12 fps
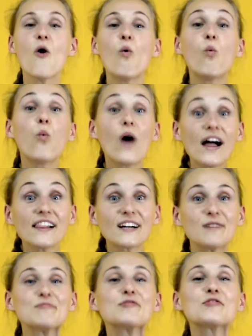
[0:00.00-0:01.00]

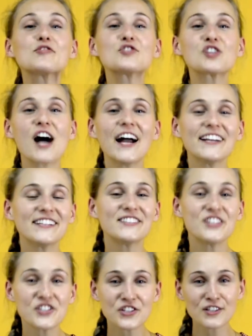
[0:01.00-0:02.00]
Welcome to the China
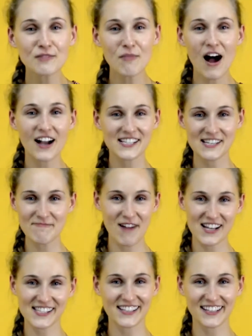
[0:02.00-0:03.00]
Digital Marketing
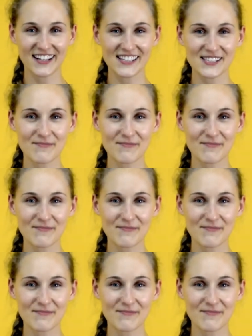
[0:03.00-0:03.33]
Masterclass.